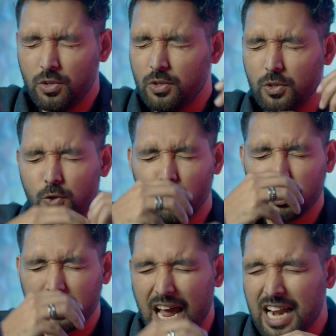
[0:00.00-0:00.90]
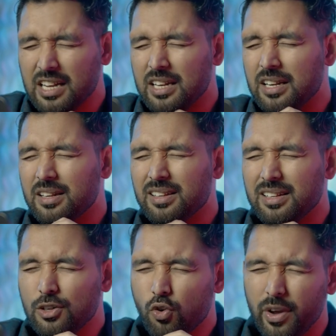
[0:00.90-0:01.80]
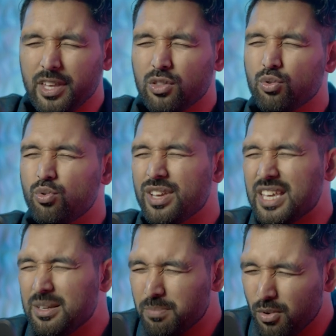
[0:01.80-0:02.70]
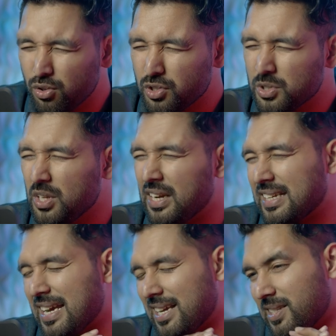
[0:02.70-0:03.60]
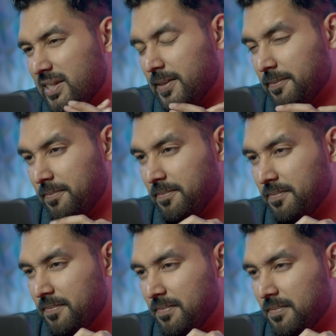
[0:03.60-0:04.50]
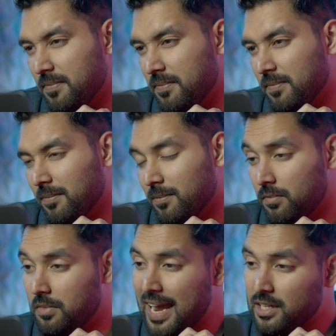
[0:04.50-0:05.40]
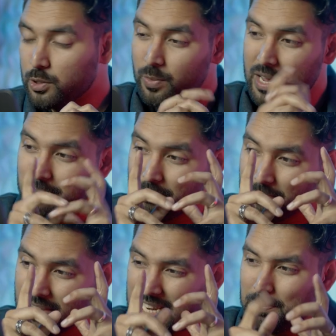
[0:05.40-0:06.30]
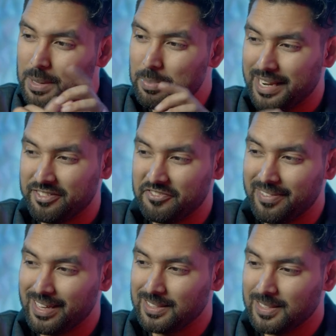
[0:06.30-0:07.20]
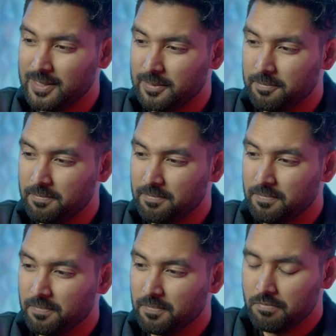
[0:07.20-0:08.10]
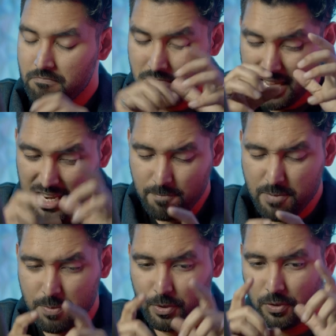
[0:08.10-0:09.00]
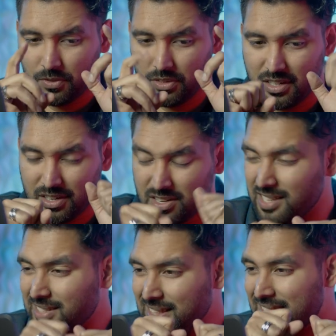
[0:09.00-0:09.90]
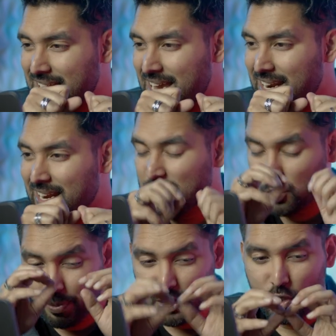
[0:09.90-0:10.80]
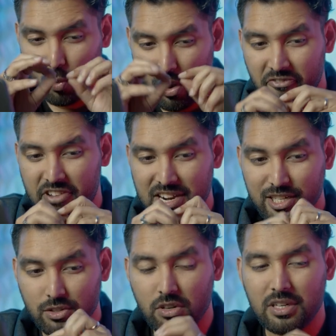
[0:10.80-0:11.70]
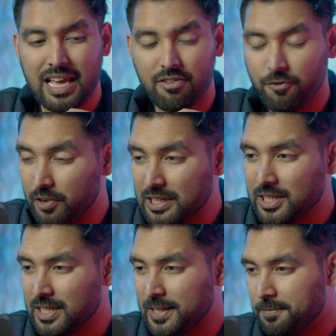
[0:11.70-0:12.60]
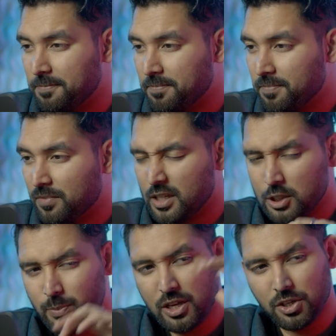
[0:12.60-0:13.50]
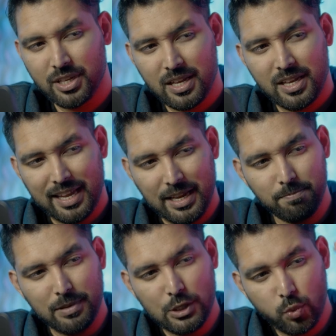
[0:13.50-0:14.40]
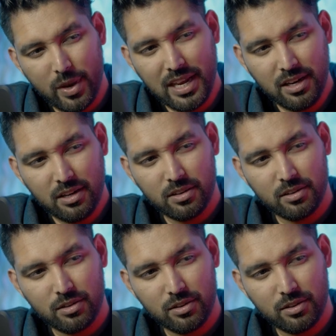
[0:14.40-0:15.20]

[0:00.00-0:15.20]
You start going through emotional attacks. That's where many people have failed. Many people, the reason their spiritual warfare did not have victory is because in between